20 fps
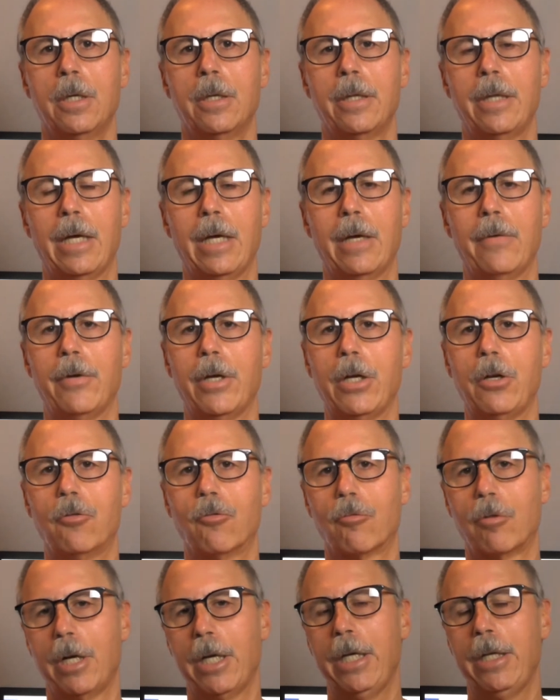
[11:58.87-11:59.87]
They have a
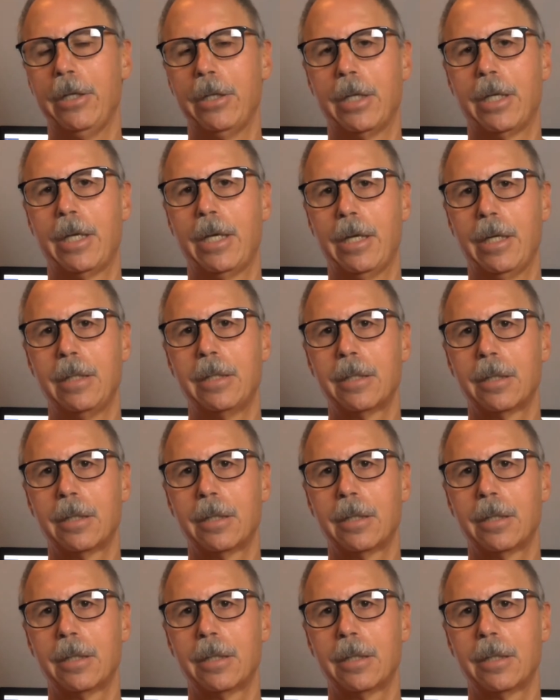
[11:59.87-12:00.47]
great kids